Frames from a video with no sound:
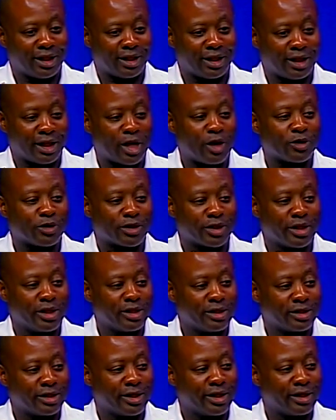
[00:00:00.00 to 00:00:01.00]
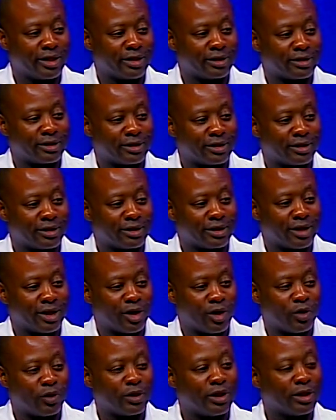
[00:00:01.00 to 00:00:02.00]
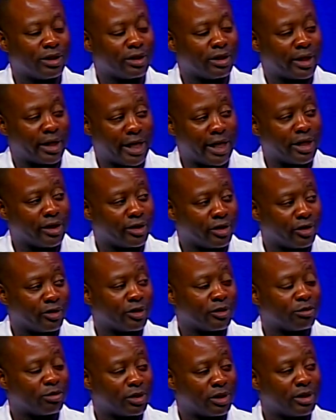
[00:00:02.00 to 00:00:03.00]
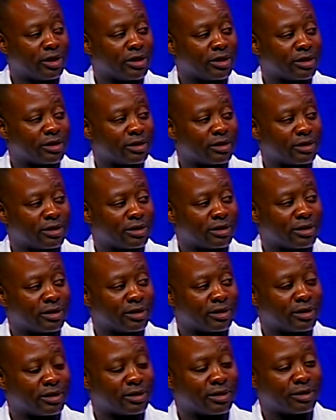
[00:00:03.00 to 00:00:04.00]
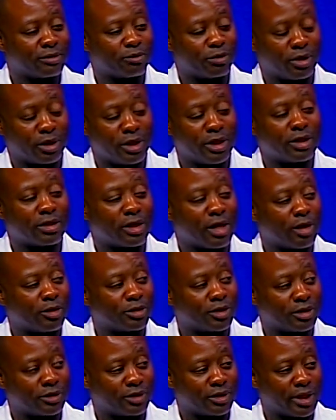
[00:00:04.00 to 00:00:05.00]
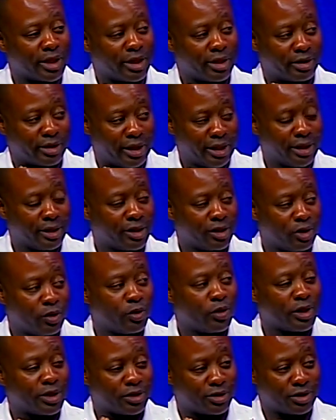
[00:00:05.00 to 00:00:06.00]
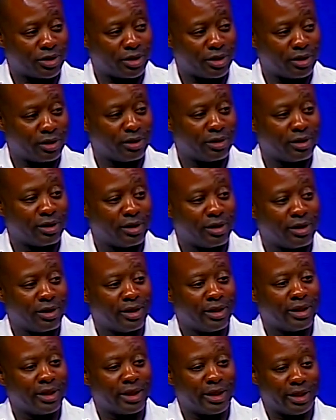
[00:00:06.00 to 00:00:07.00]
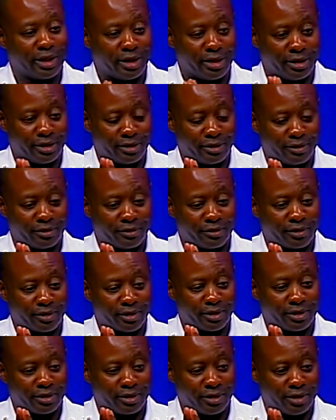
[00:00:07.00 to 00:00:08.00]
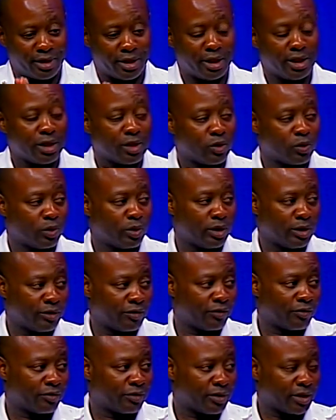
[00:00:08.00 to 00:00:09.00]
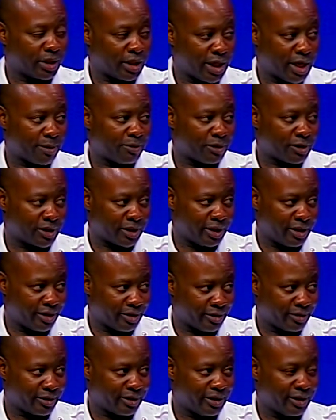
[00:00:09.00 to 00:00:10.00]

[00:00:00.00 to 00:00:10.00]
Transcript: The law says that only the 800 plus police officers that are in the USG can deal with the campus carry,